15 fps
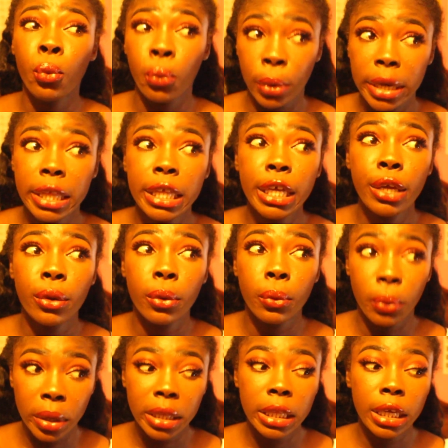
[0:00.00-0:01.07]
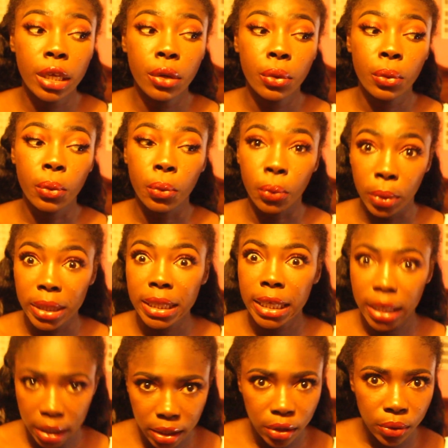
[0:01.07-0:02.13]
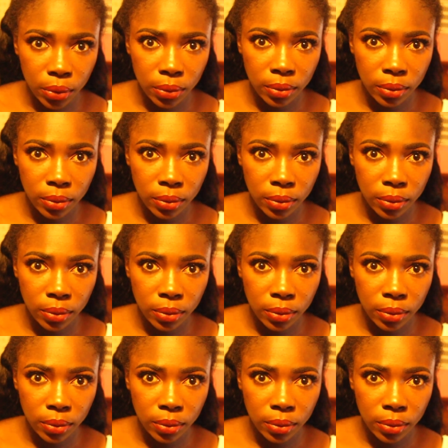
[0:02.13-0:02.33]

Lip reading: really cute,